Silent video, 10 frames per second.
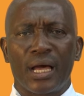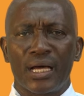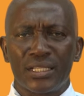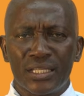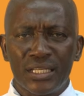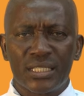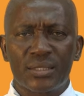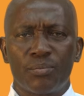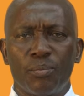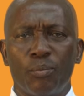and
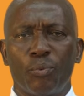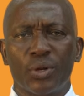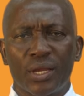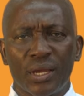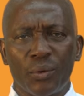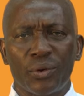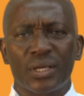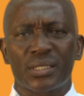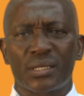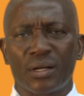this
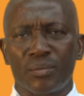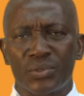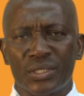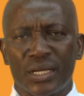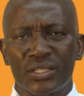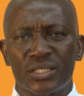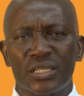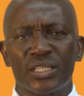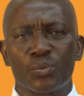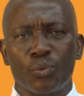precarious circumstance
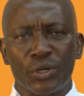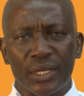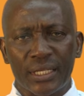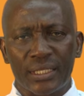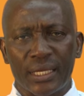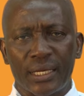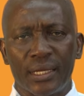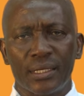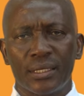is predicted